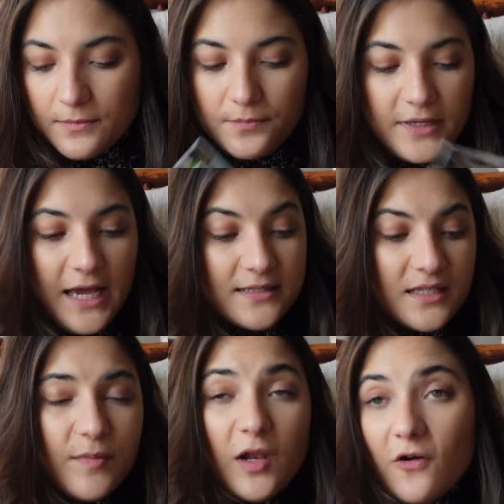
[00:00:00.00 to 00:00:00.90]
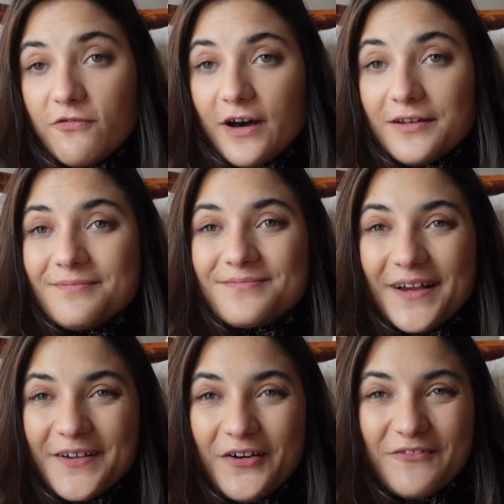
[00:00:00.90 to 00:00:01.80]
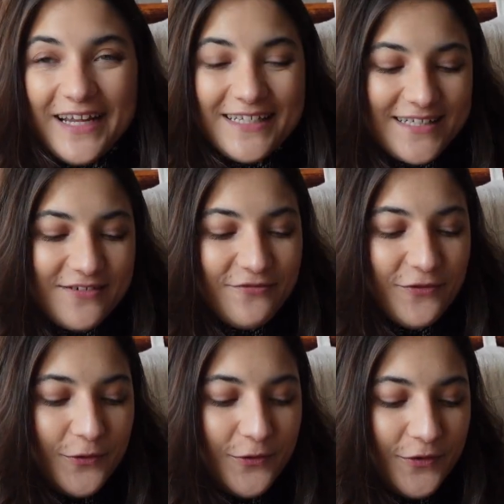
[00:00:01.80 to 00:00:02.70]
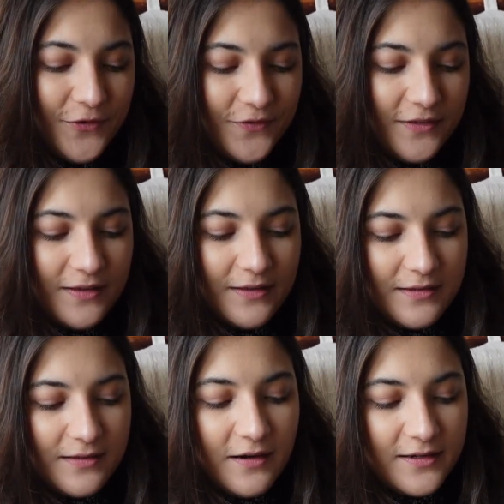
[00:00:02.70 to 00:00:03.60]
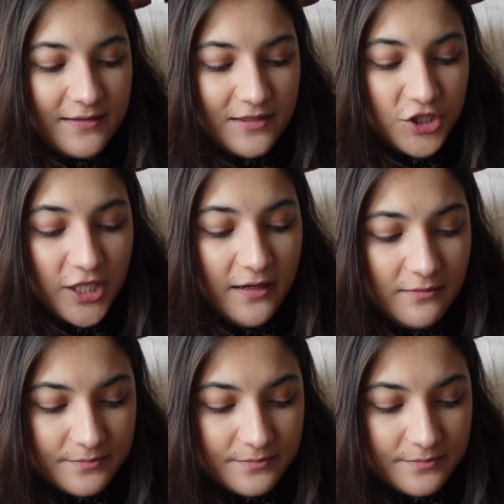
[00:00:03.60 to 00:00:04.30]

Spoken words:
But yeah, it's going to be a lot of fun. I can't wait for gardening this year.